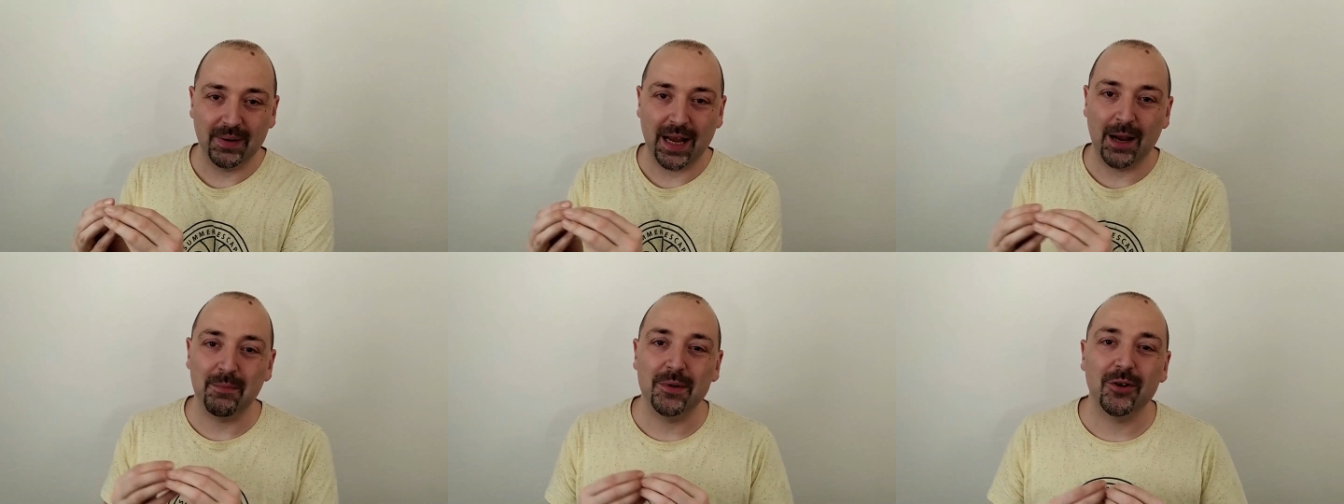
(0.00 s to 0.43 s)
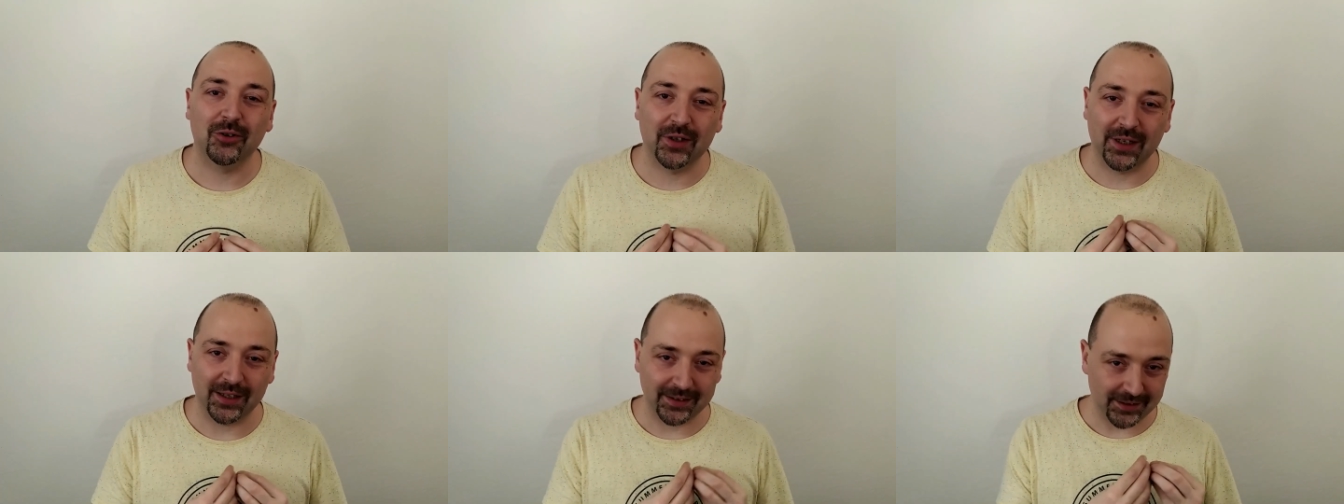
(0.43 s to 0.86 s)
I'm not
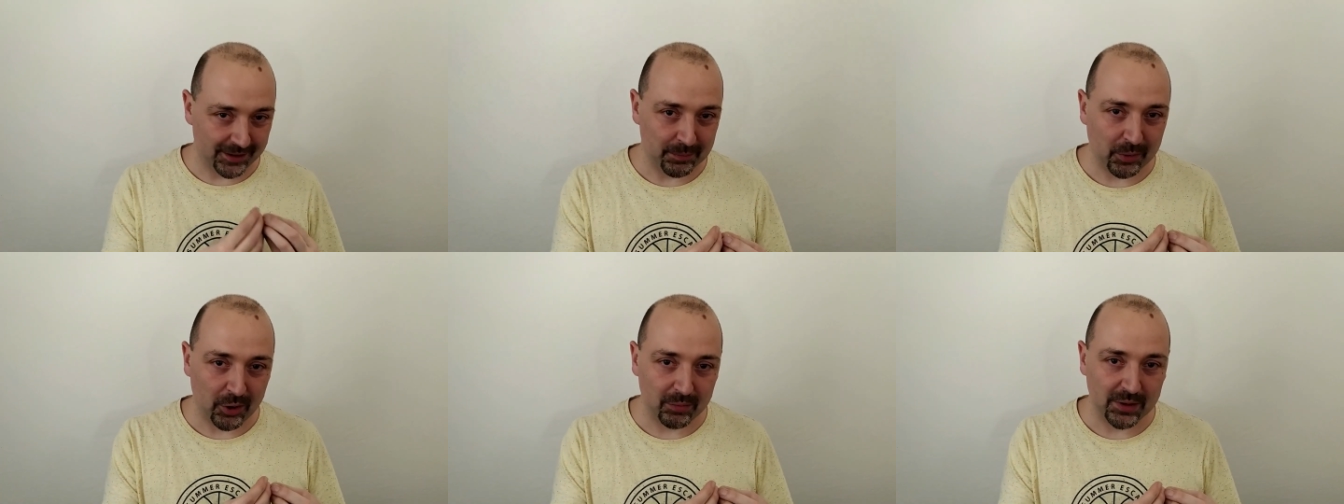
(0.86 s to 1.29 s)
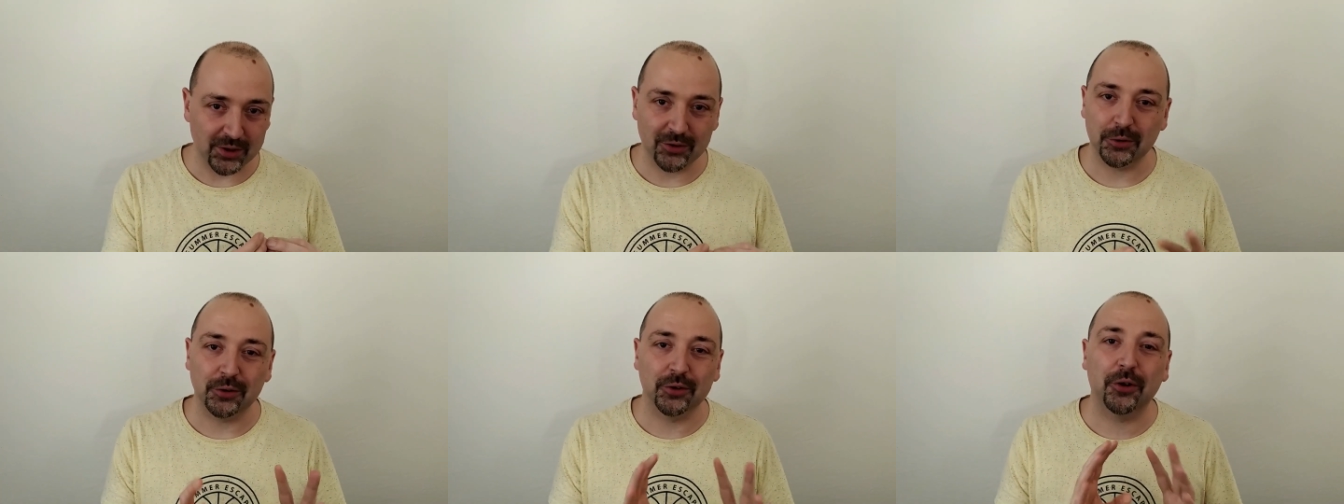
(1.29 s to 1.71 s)
creating the problem,
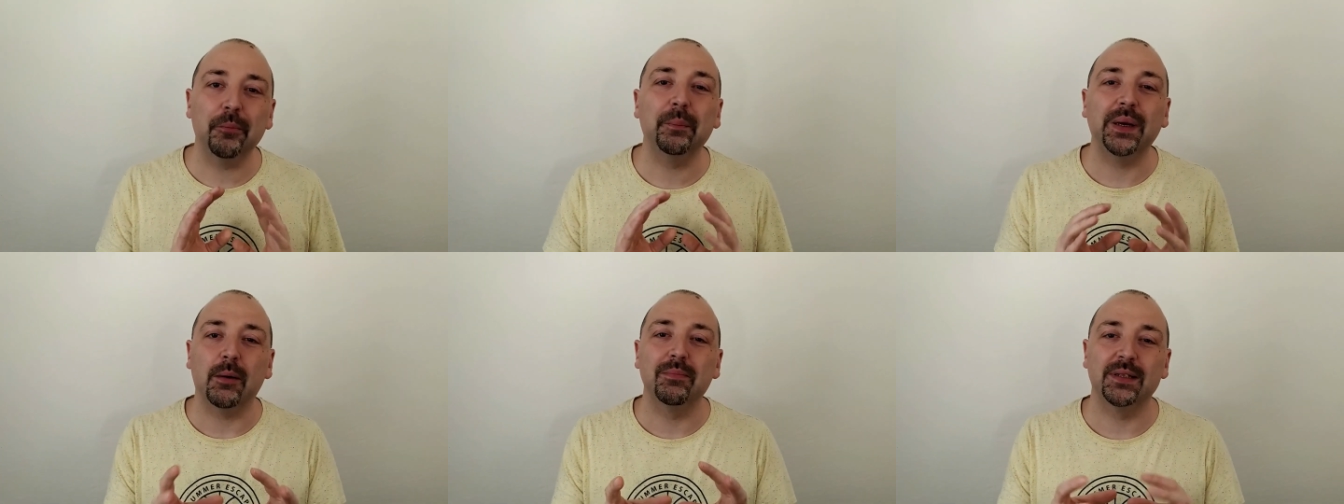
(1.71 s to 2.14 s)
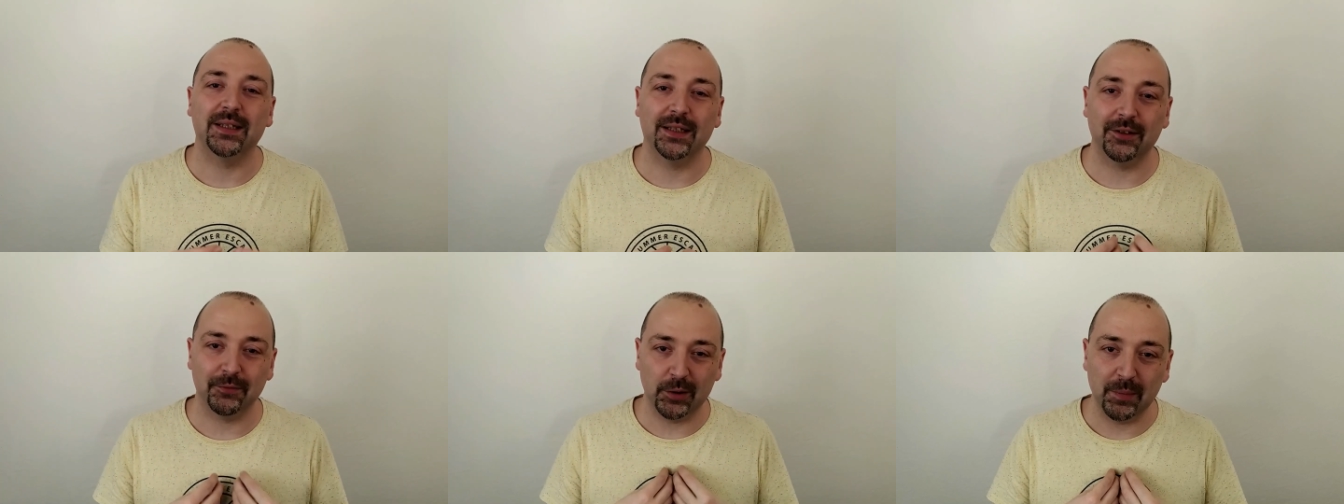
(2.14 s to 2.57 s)
so don't be
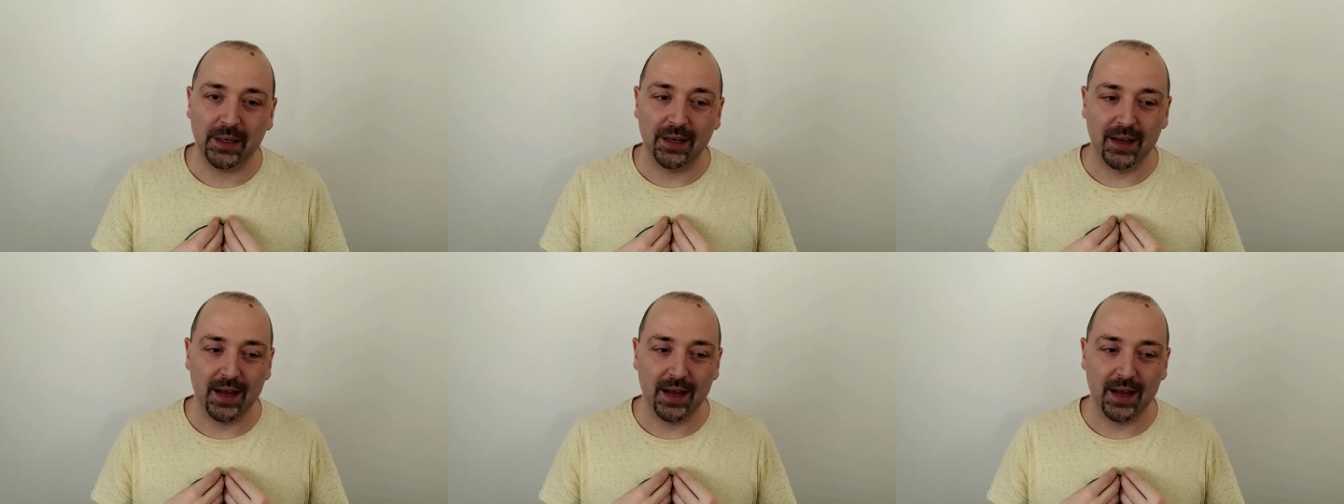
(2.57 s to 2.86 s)
upset with me.